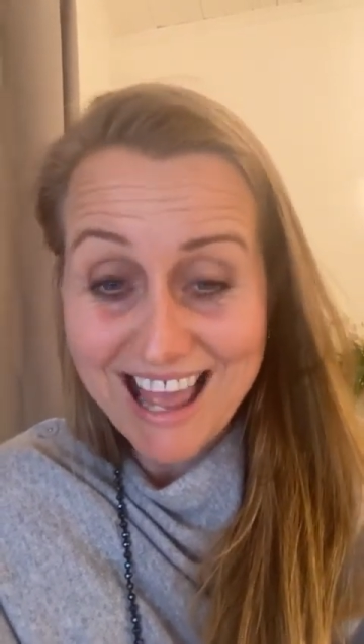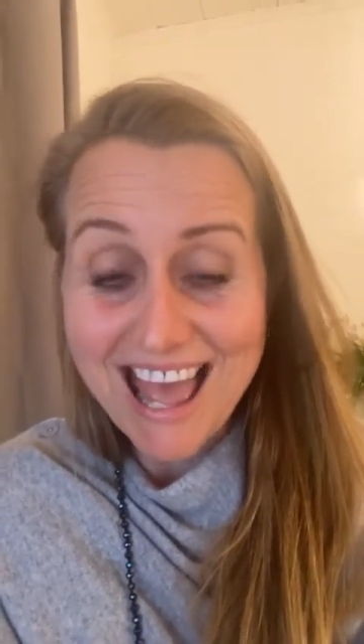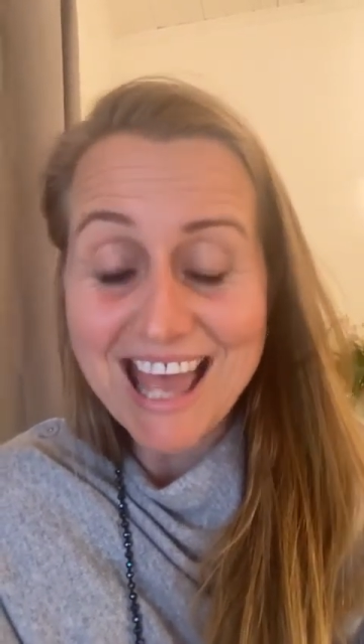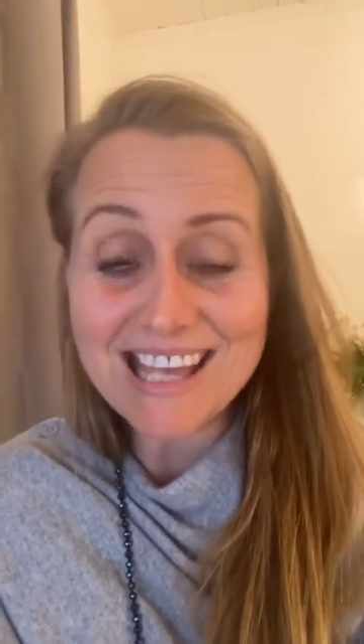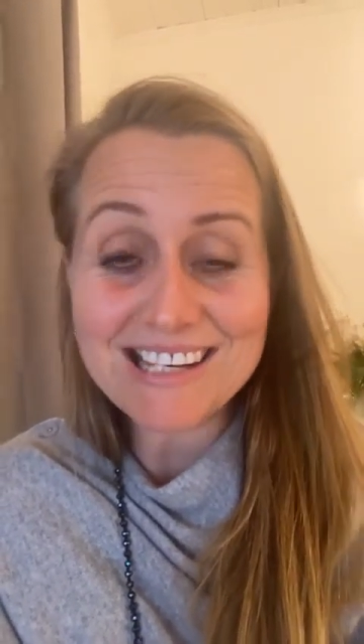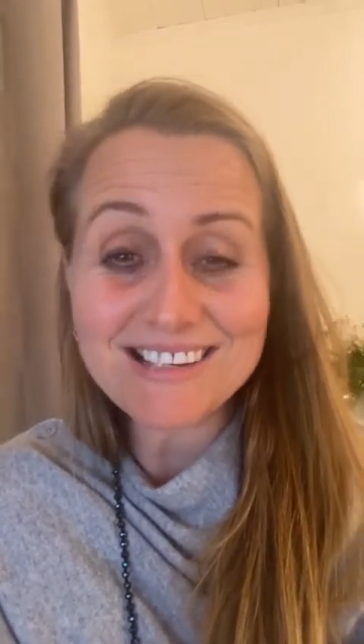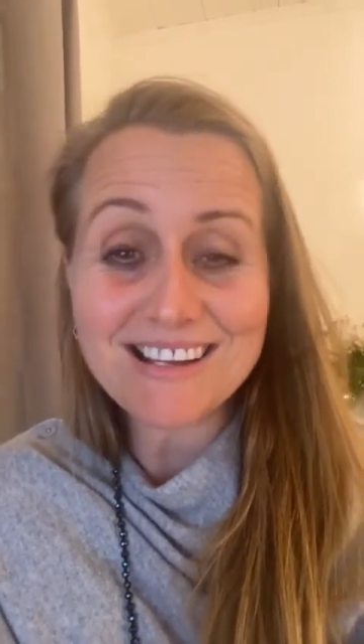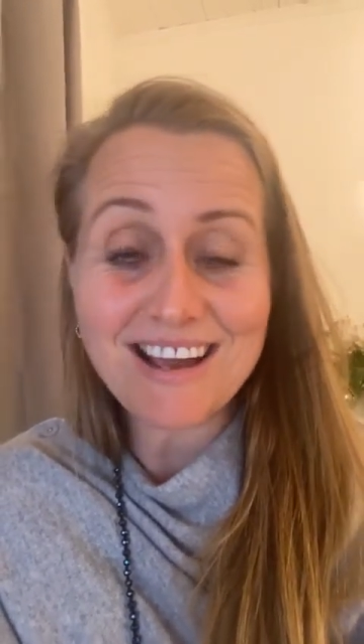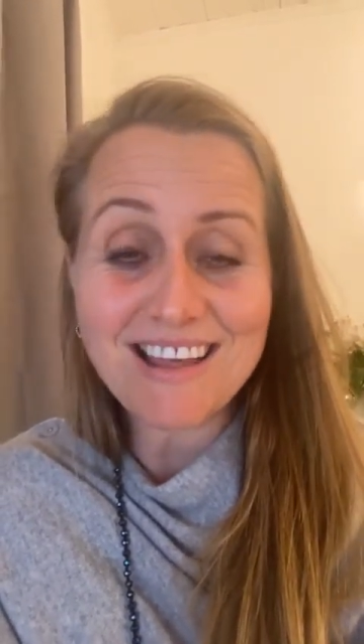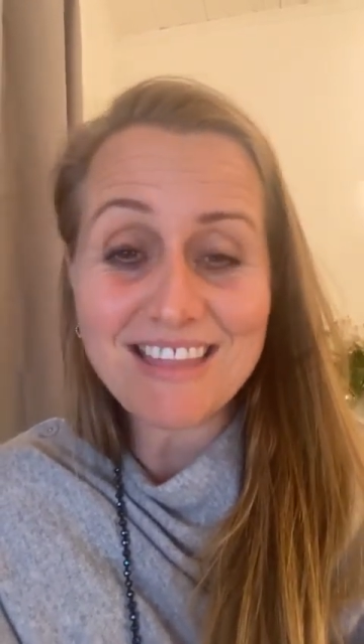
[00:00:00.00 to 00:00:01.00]
and
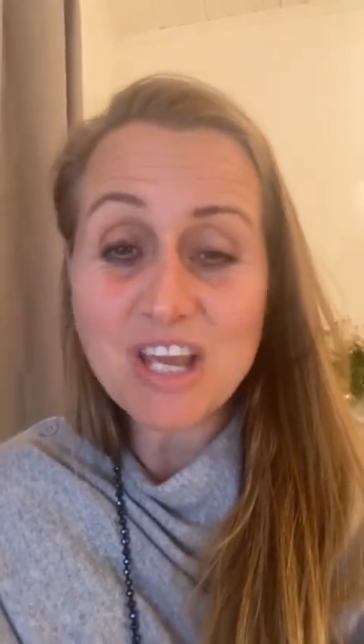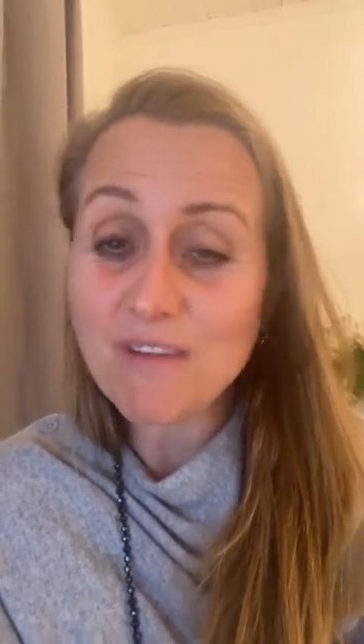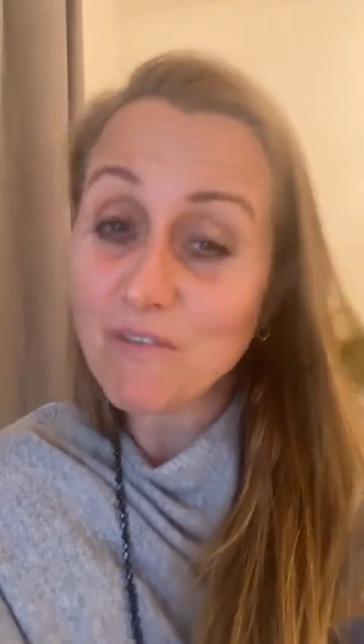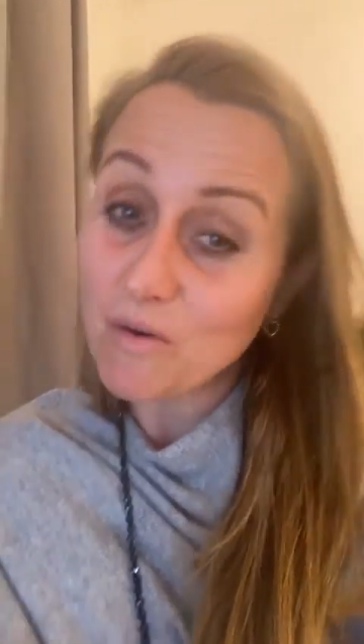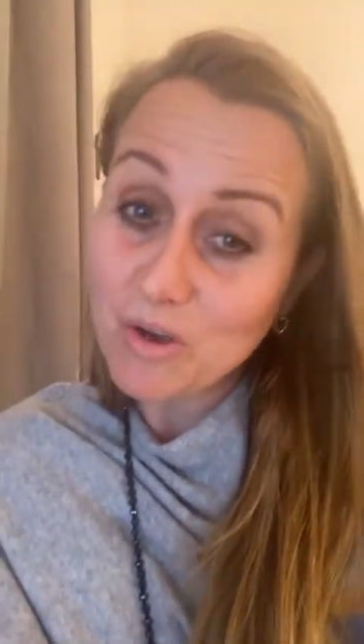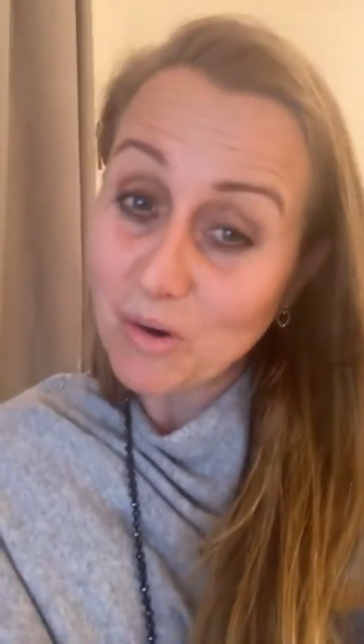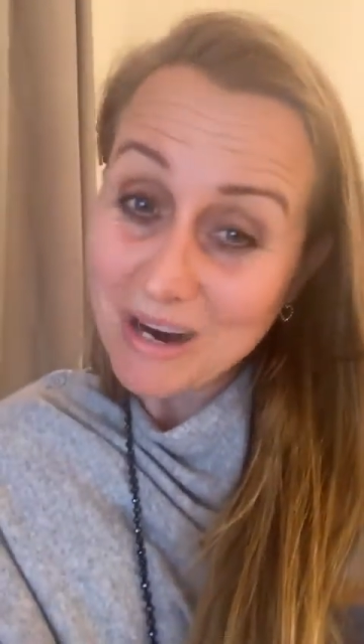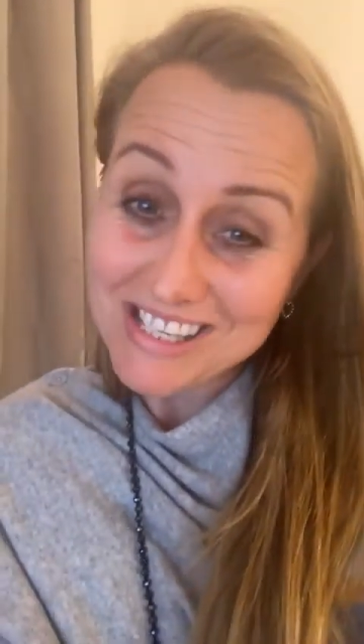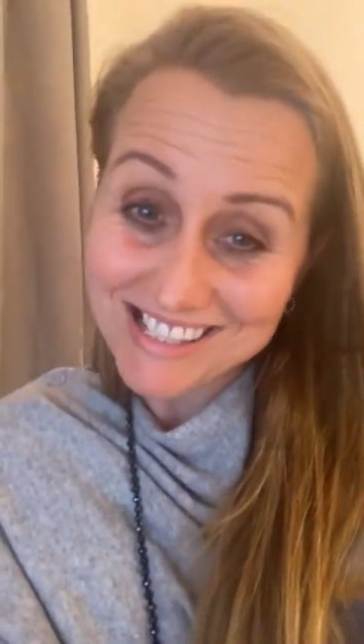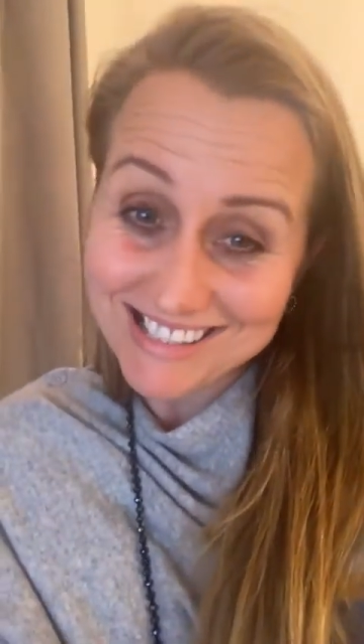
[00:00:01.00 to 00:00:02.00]
thank you for all your
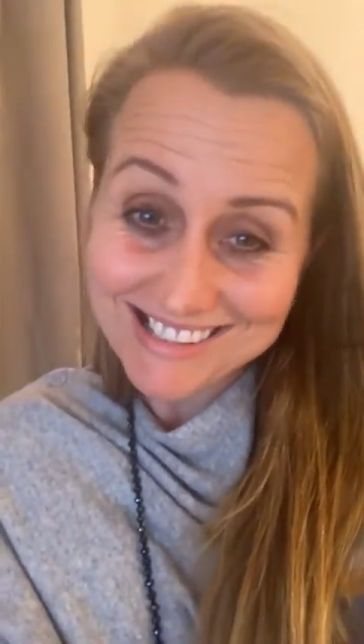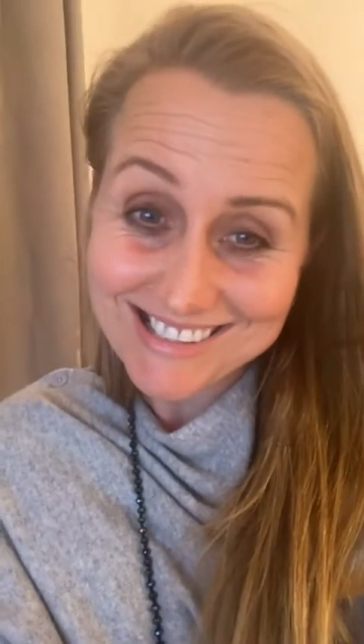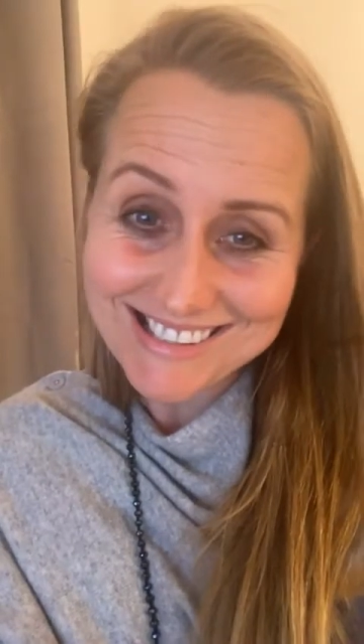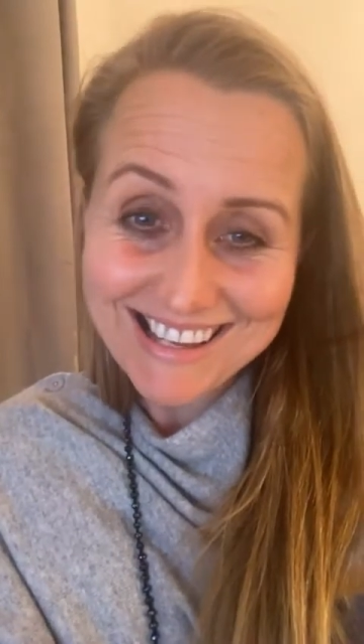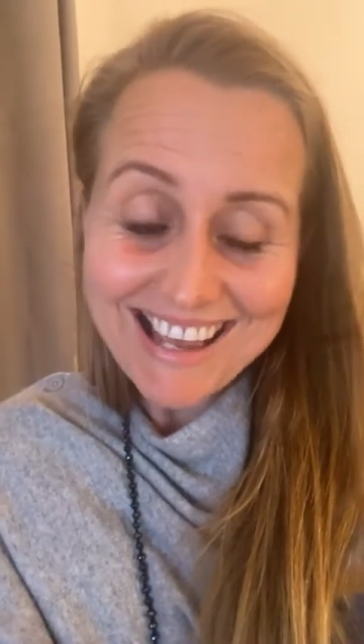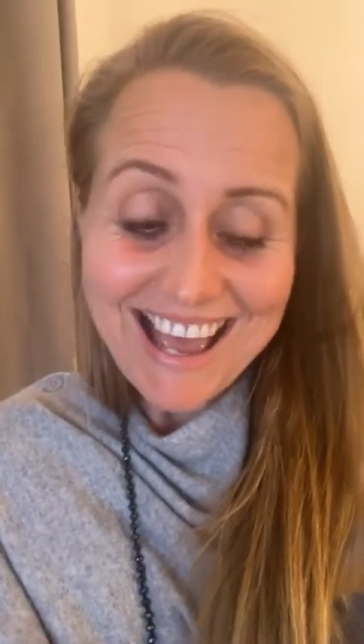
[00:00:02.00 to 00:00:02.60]
questions,